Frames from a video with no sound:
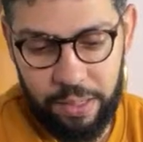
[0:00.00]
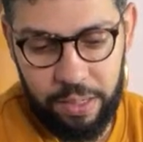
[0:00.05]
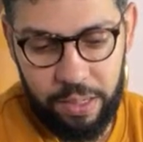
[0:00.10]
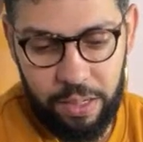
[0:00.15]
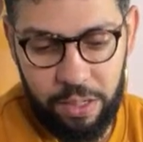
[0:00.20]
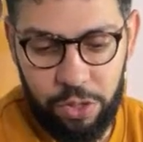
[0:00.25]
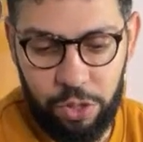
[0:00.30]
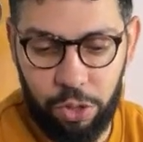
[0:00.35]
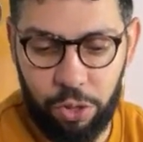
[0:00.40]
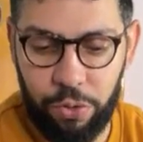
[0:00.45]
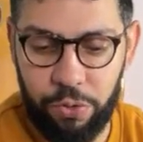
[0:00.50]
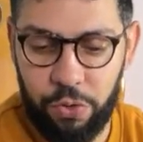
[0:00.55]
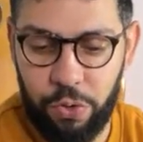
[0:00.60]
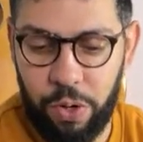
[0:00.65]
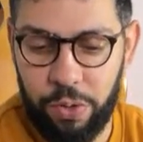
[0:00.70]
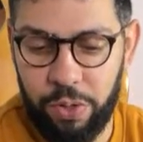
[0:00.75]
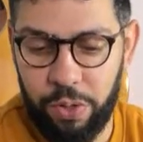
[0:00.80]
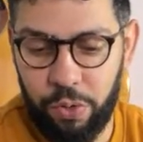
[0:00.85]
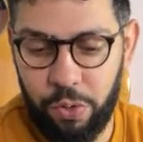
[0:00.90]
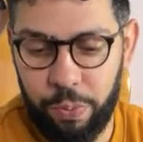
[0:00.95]
sort of
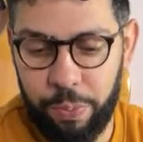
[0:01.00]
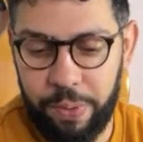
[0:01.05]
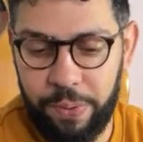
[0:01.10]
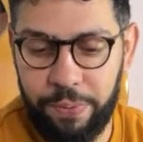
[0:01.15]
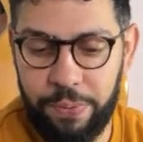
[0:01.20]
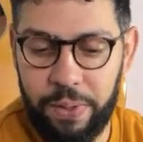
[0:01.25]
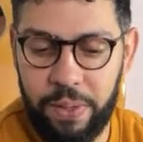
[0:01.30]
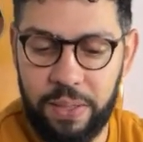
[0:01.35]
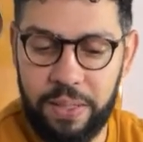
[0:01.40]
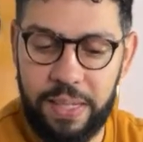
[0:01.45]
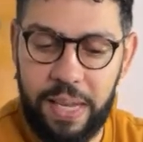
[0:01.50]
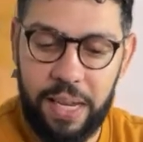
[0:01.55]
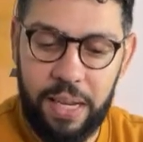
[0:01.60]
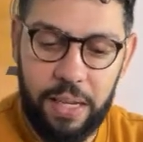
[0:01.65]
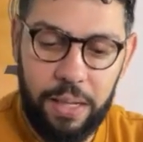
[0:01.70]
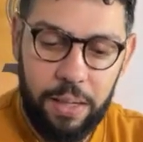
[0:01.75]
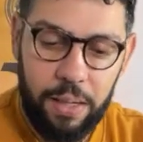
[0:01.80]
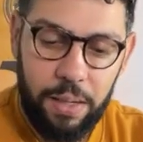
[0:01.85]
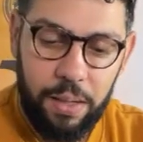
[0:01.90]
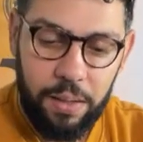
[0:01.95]
surrounding group. It feels like
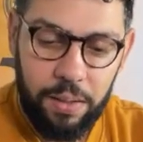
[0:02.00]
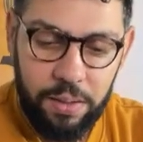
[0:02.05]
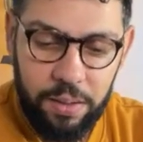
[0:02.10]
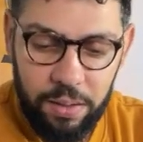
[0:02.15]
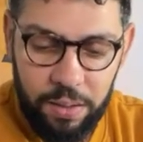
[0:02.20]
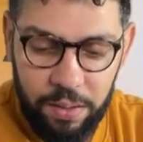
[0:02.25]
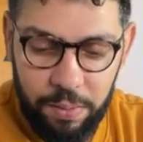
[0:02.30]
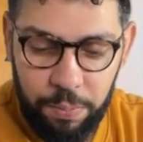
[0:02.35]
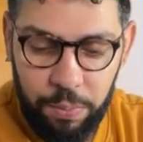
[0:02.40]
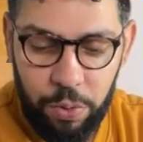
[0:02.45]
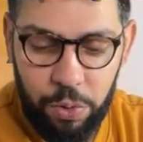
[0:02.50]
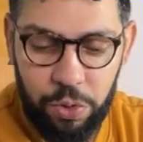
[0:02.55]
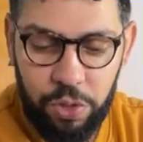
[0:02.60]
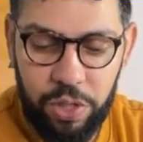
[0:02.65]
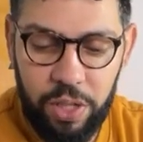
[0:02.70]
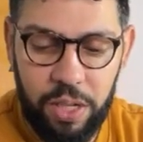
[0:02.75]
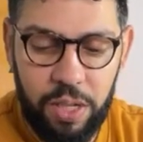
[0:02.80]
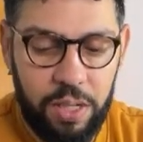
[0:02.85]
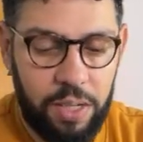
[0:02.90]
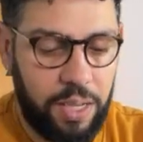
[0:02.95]
the
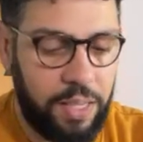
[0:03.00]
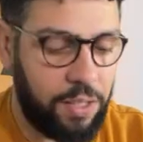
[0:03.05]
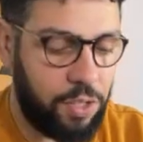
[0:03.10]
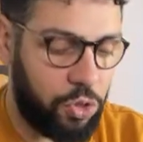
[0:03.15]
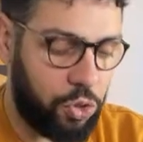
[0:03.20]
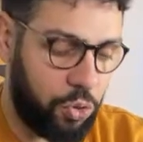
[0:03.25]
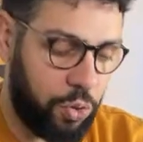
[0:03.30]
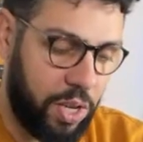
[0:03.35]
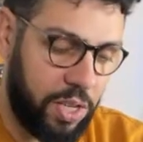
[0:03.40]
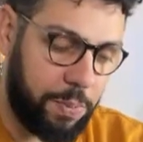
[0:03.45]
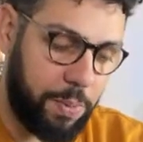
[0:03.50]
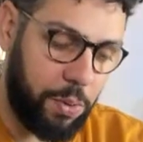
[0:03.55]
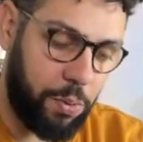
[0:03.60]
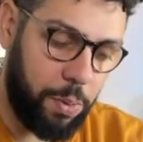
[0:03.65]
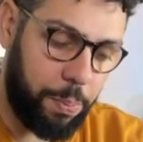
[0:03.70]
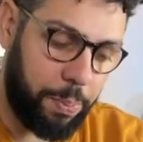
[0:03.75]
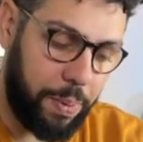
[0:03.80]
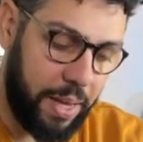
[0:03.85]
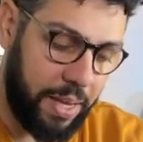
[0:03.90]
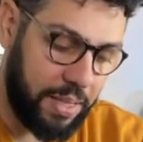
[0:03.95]
music industry has been
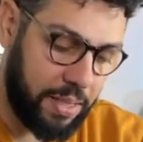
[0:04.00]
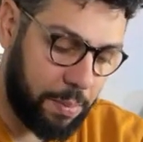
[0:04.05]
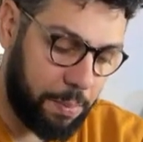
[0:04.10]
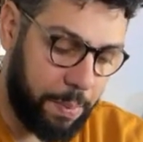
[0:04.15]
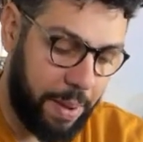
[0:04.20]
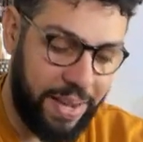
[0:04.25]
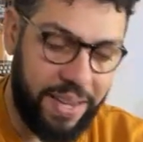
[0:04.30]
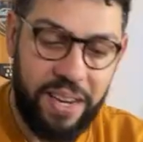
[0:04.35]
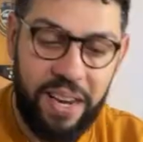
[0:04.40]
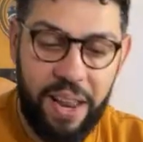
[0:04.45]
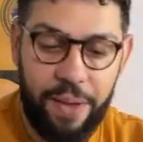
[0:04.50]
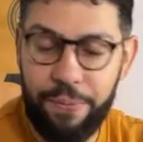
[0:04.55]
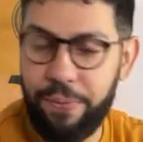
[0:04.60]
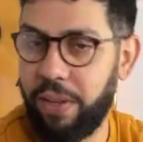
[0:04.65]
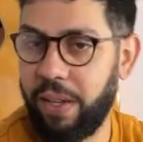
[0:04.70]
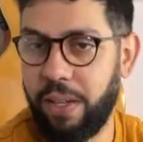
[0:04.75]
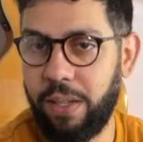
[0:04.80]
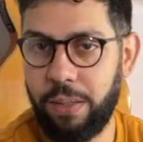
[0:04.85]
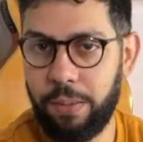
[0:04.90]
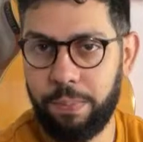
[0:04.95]
replaced by nothing.
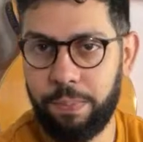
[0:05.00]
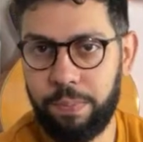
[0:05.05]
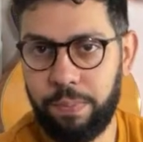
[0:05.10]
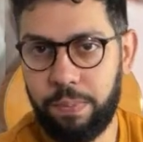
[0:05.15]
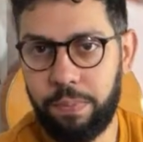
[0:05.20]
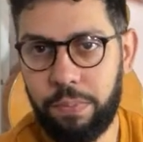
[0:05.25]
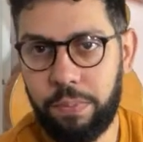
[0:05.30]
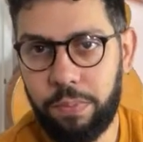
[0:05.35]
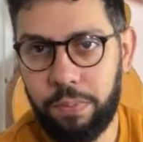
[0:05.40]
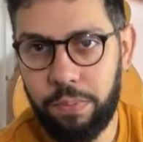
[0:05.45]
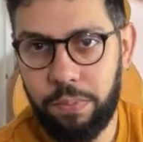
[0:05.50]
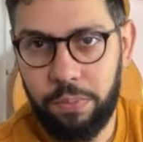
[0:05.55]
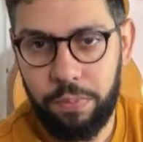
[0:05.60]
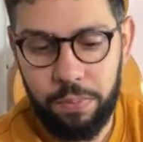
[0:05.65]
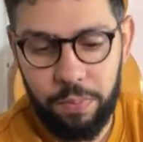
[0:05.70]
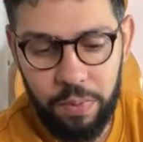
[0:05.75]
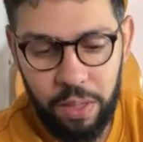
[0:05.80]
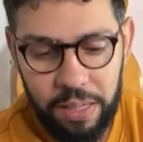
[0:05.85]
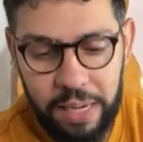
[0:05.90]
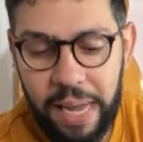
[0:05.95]

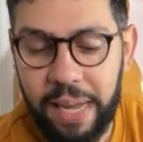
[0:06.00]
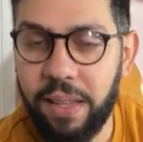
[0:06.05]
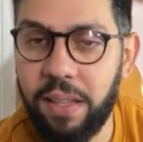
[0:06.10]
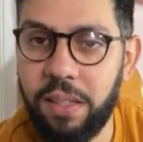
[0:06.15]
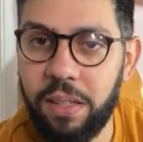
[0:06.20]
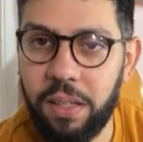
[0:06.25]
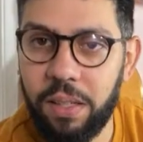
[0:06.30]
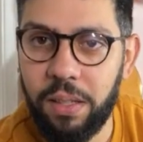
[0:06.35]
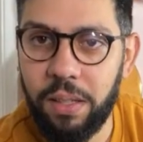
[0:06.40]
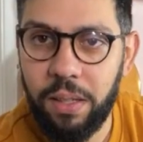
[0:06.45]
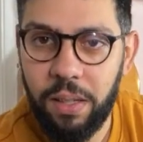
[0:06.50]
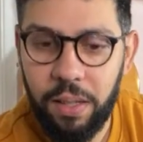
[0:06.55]
Like the